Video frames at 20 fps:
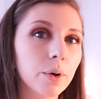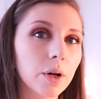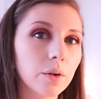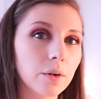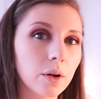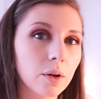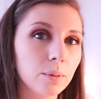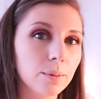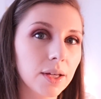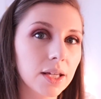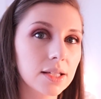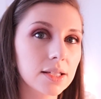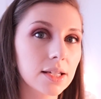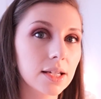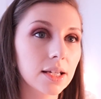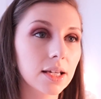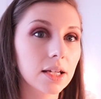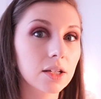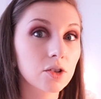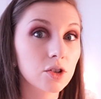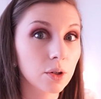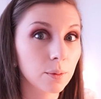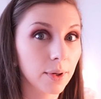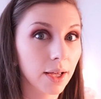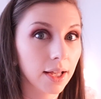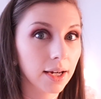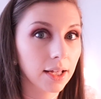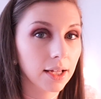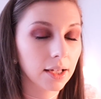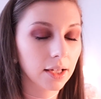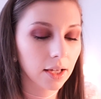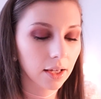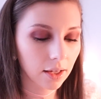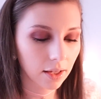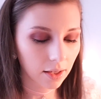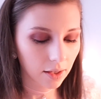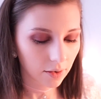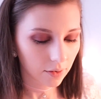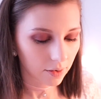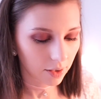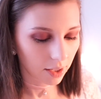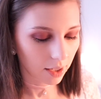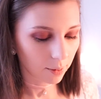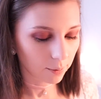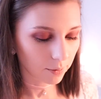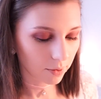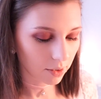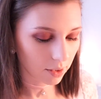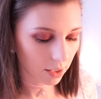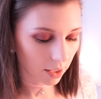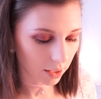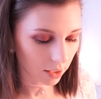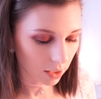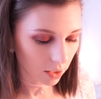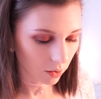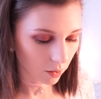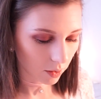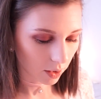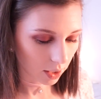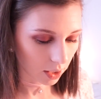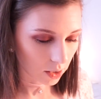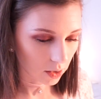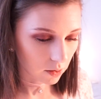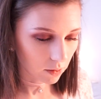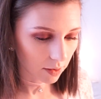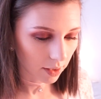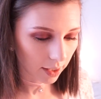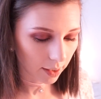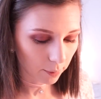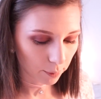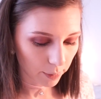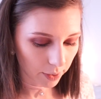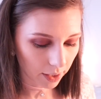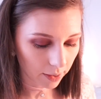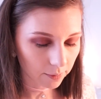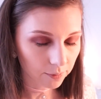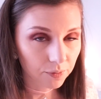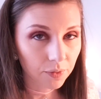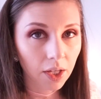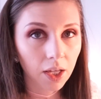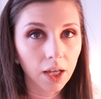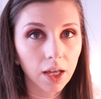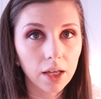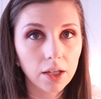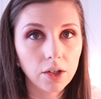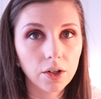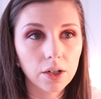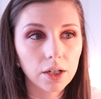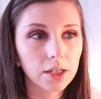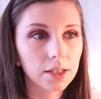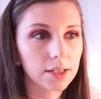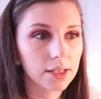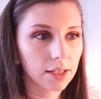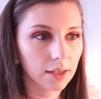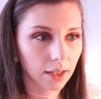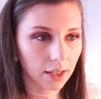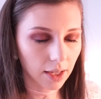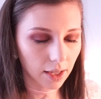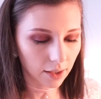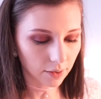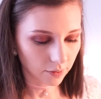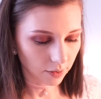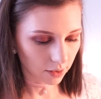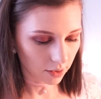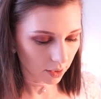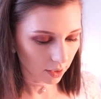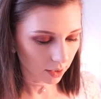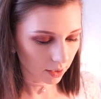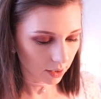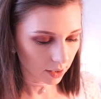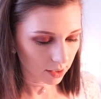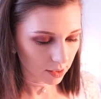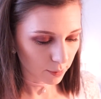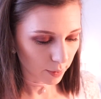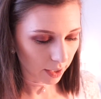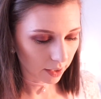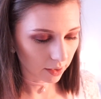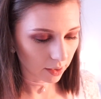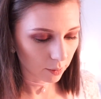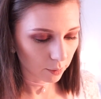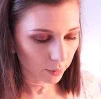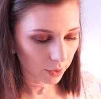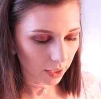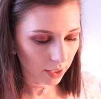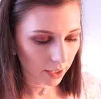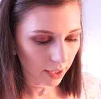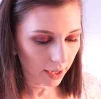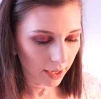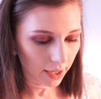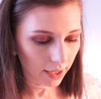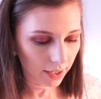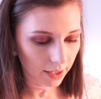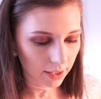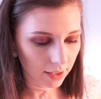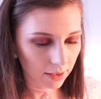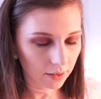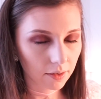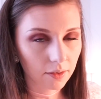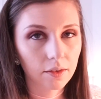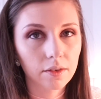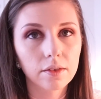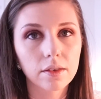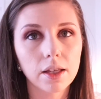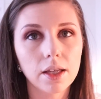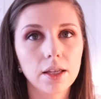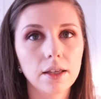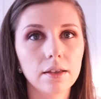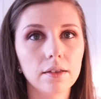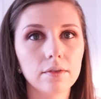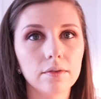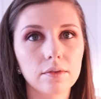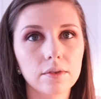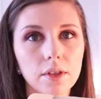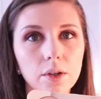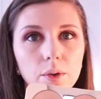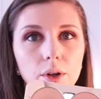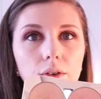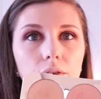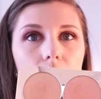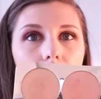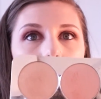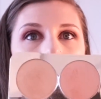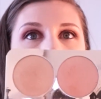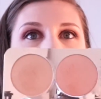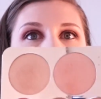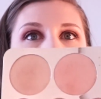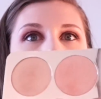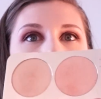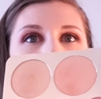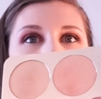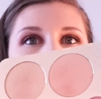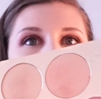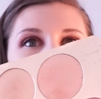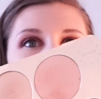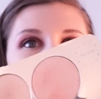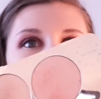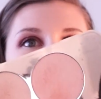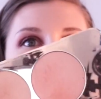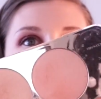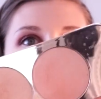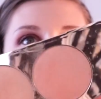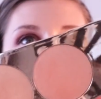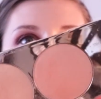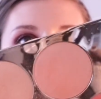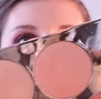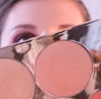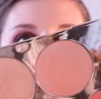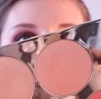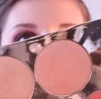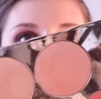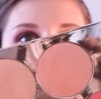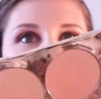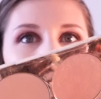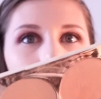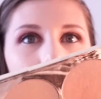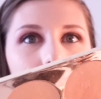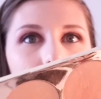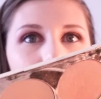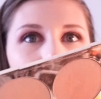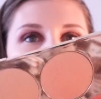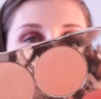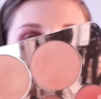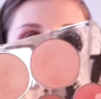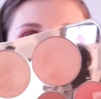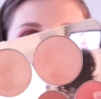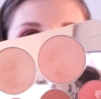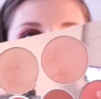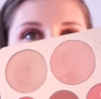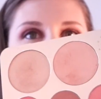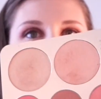but romantic and dramatic, then I'm not gonna go ahead and do that. But you're gonna see like everything in this palette, but I like the reflection of it. You'll see all of my mess.